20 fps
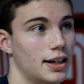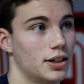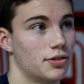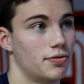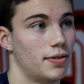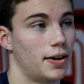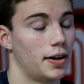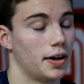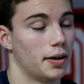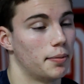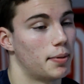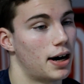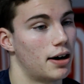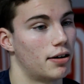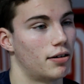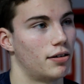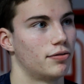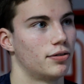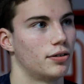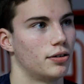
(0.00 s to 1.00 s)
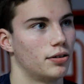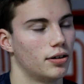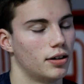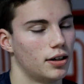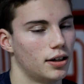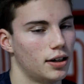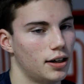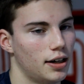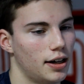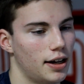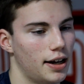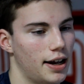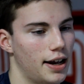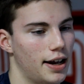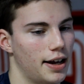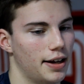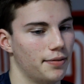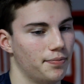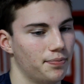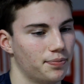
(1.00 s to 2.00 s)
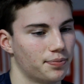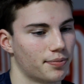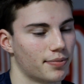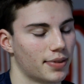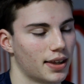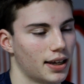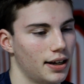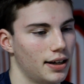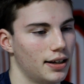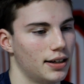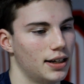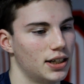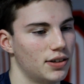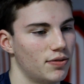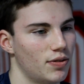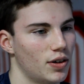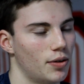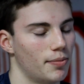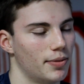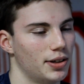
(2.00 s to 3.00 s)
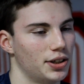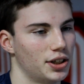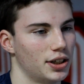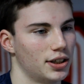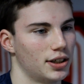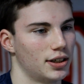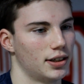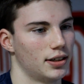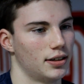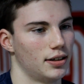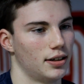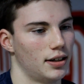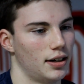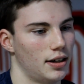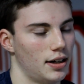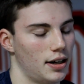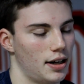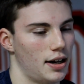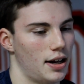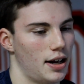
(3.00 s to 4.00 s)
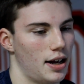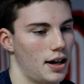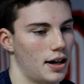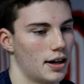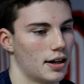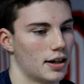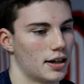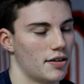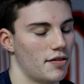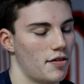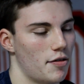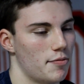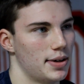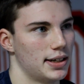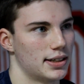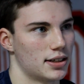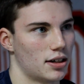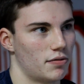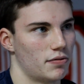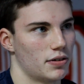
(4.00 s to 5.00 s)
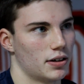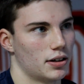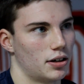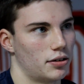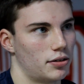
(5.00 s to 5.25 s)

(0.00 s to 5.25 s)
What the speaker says: it's very powerful. And this film has just given me something